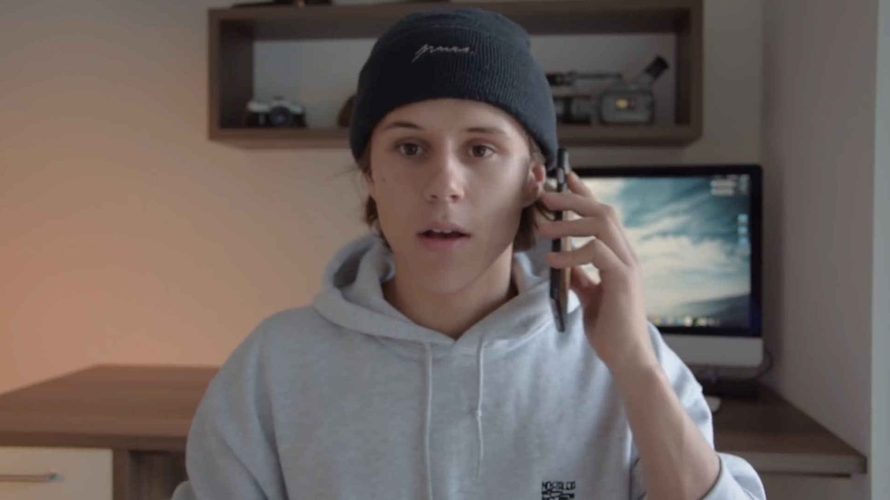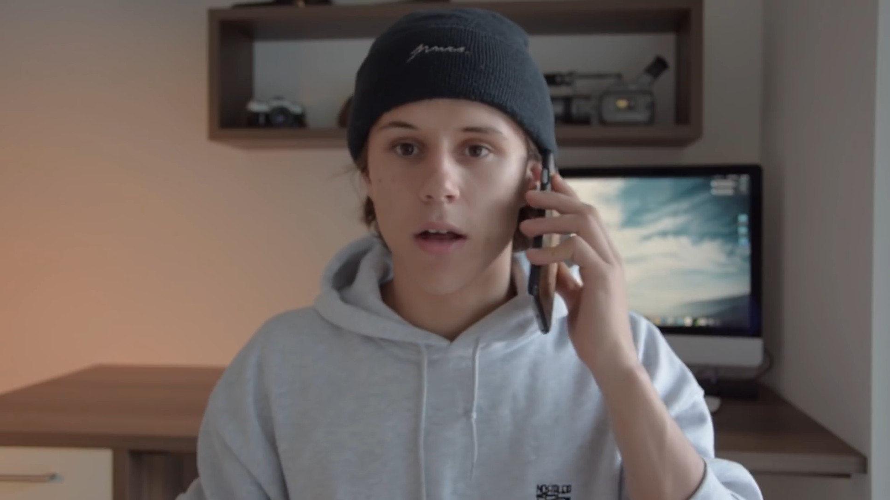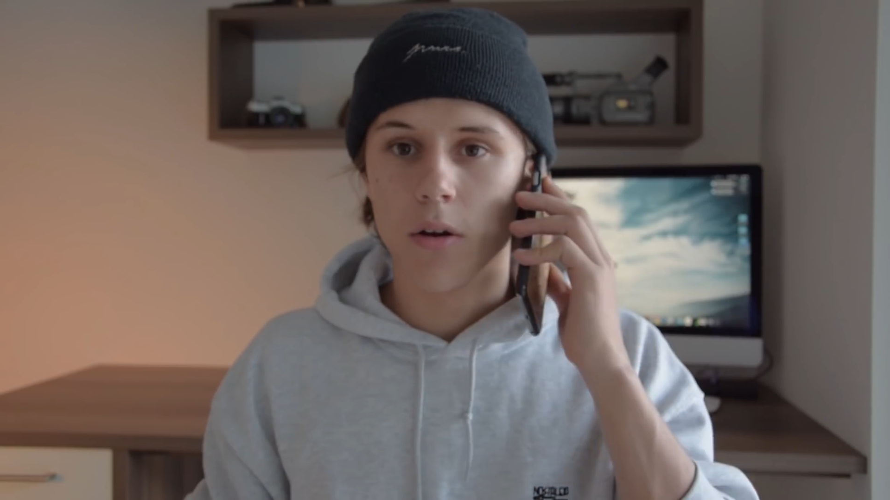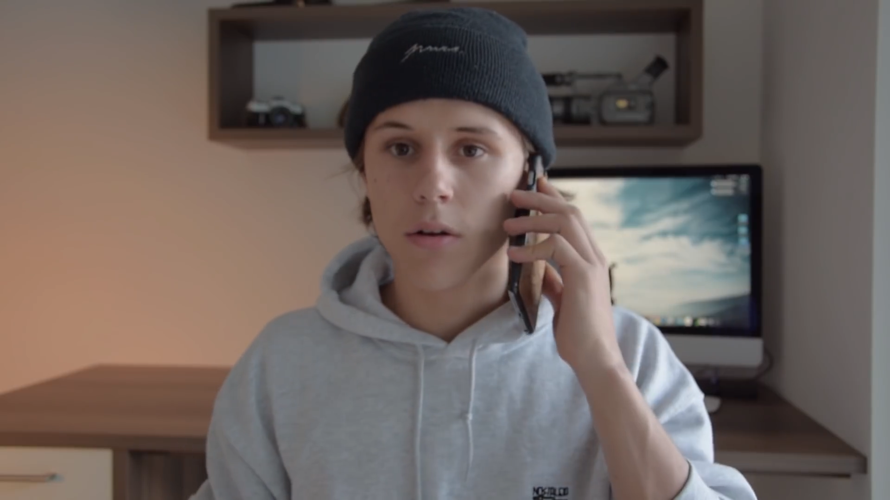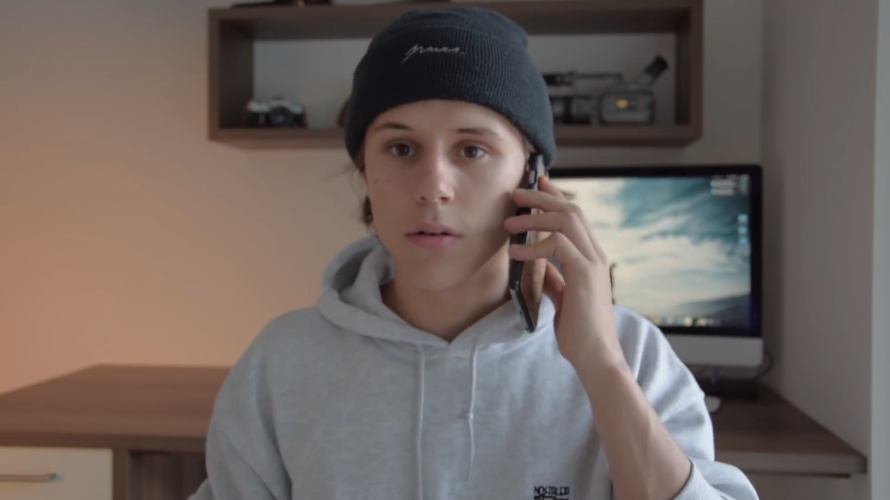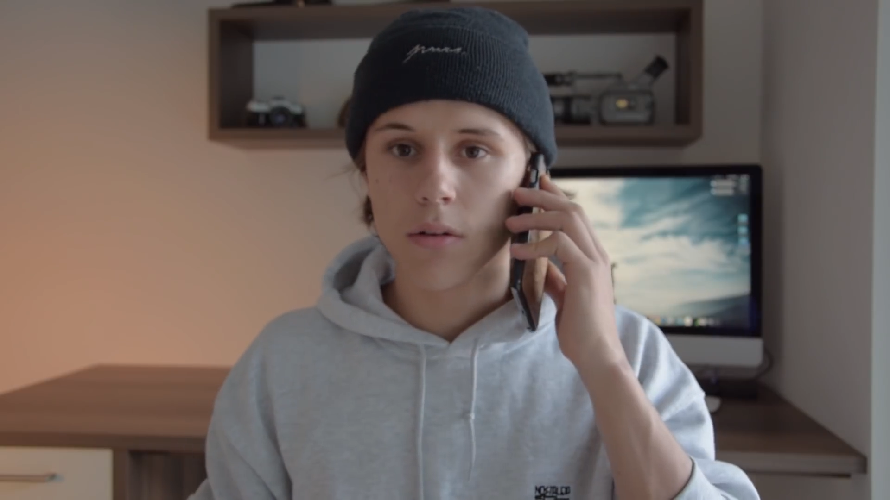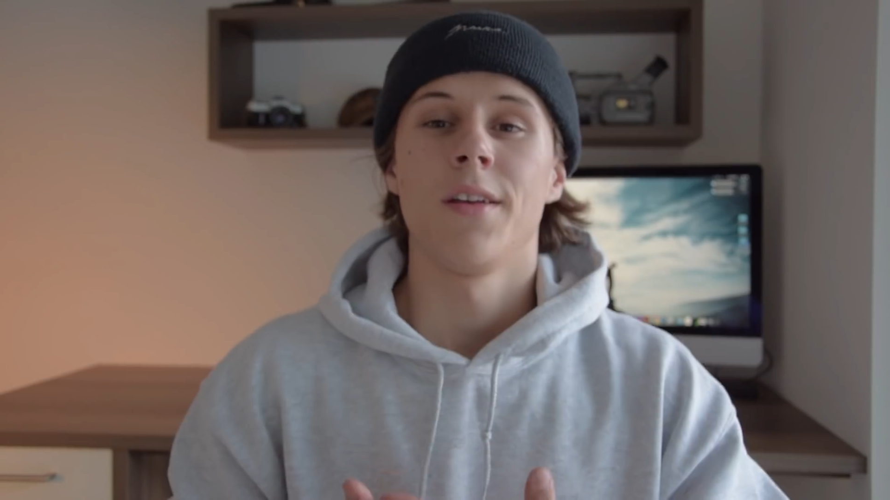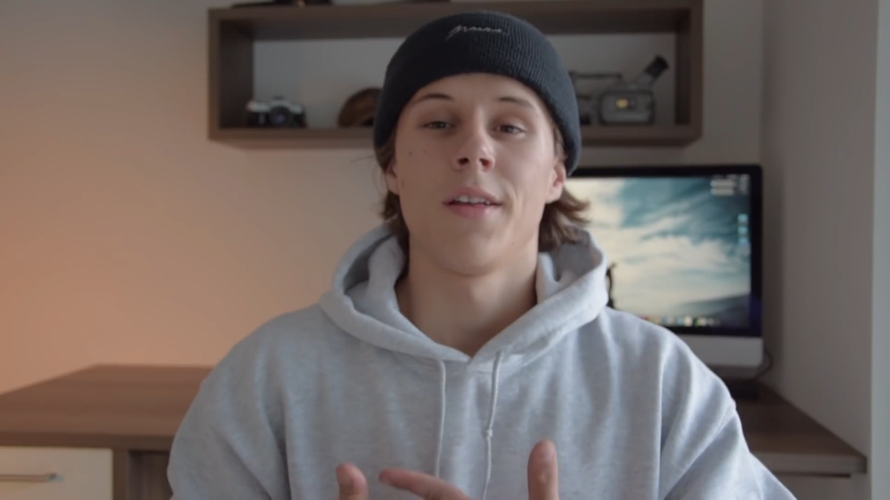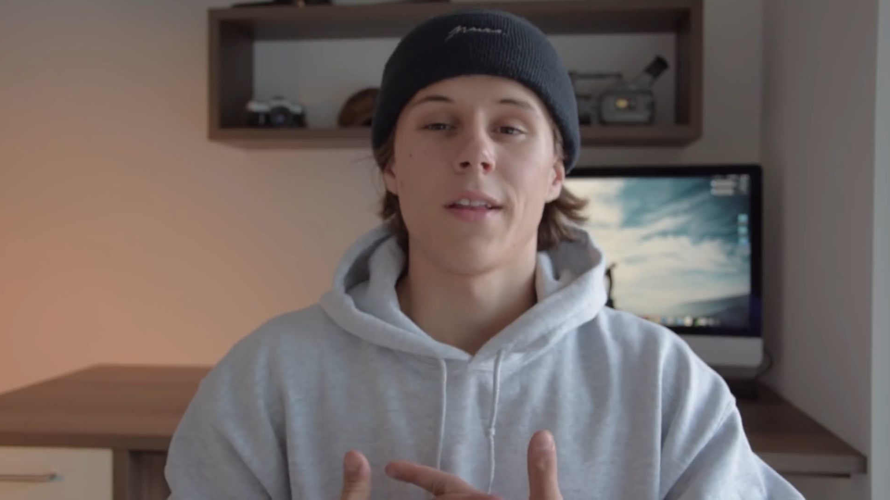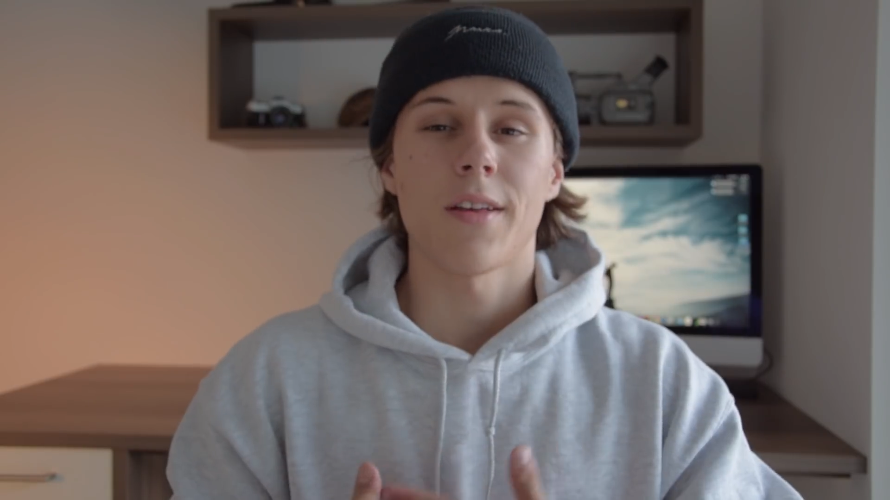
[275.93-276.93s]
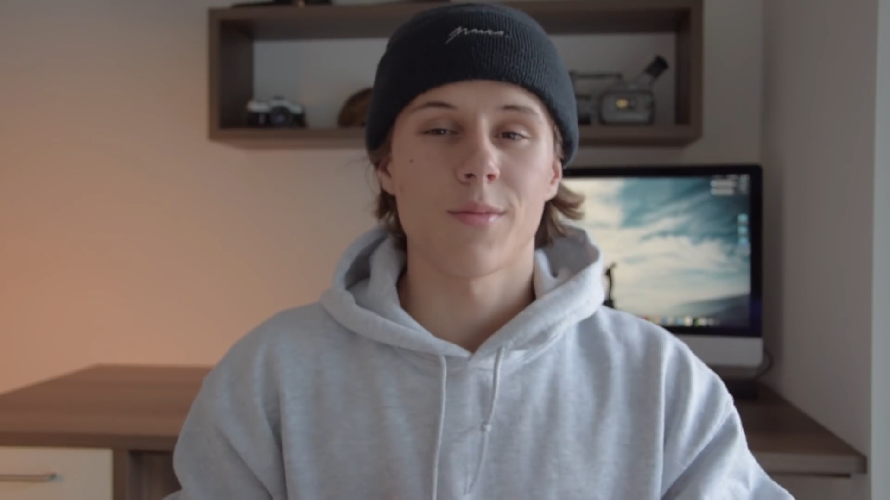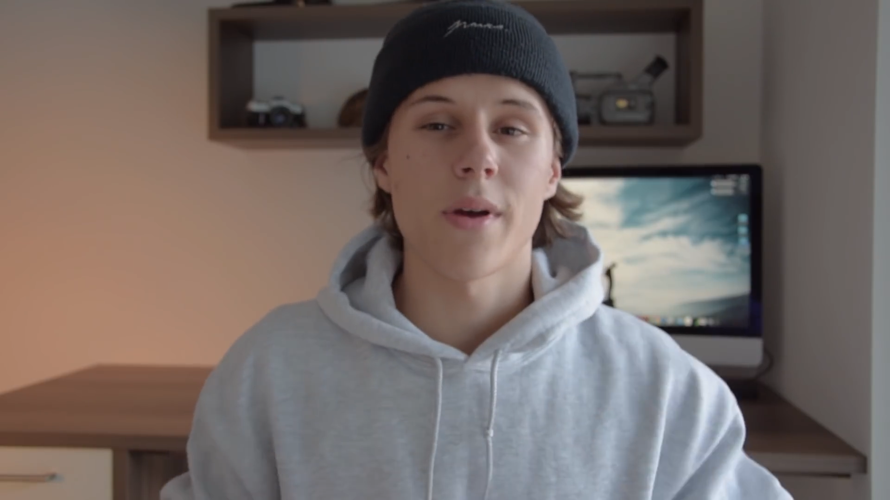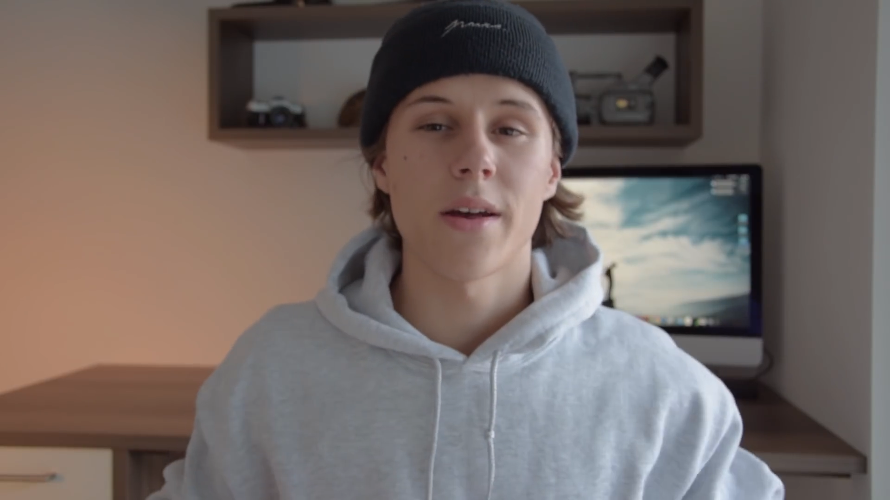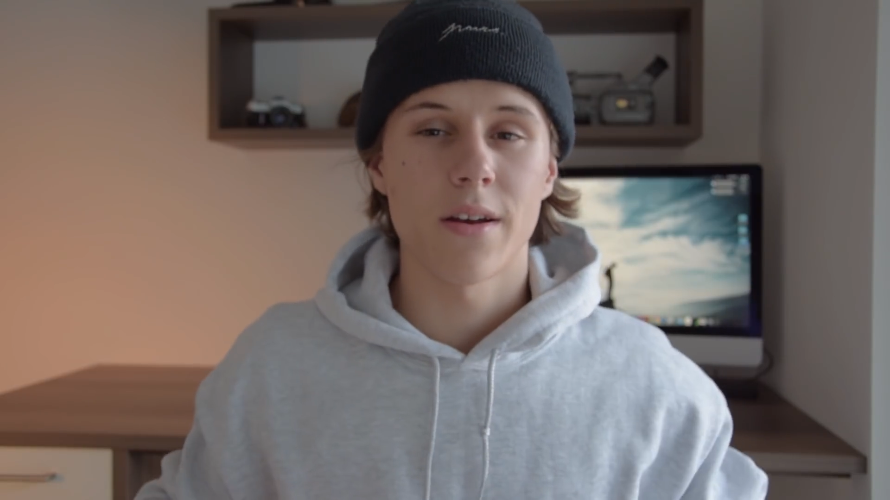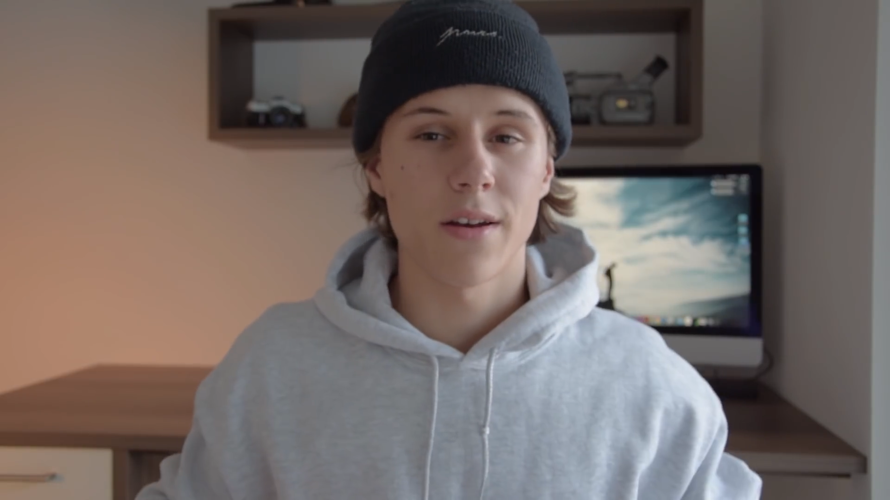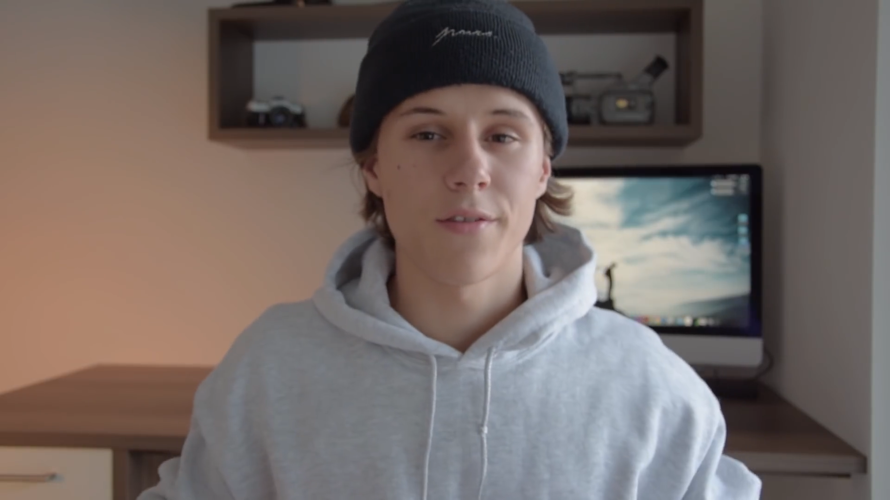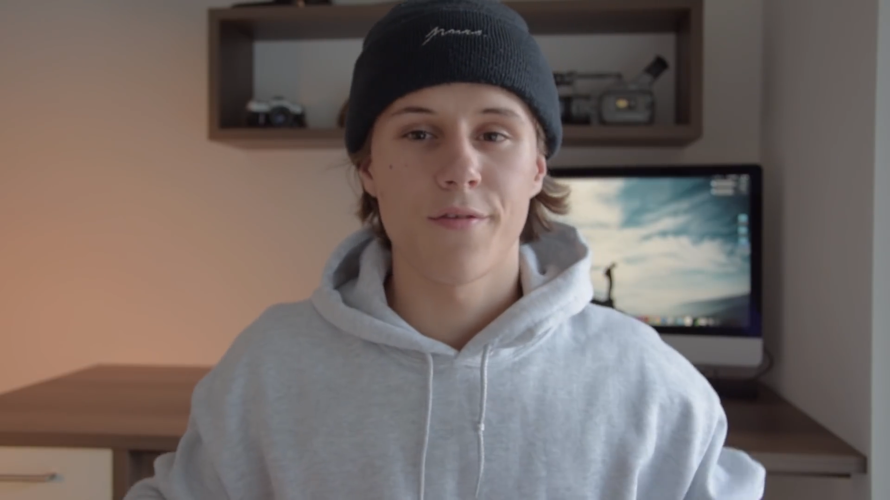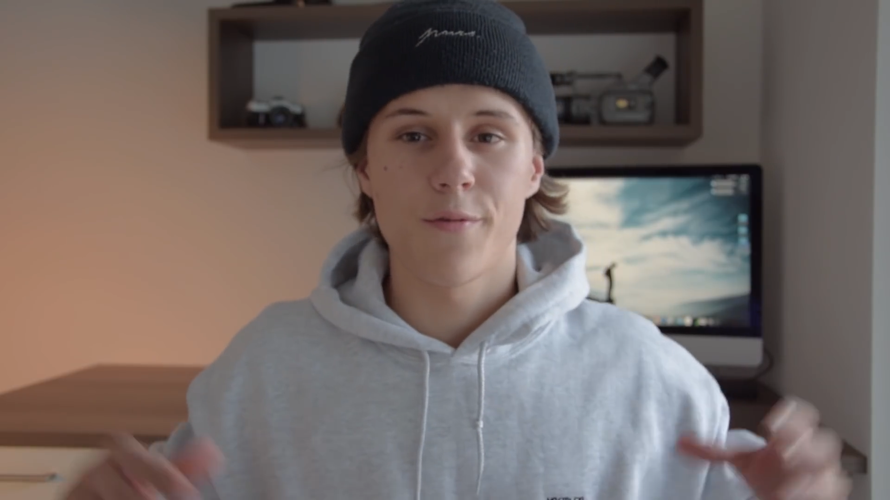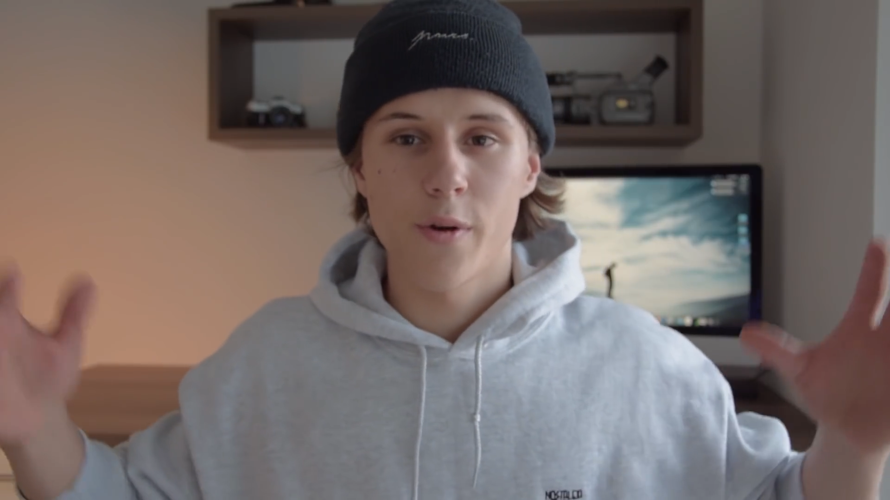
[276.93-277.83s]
Hello? Doesn't matter if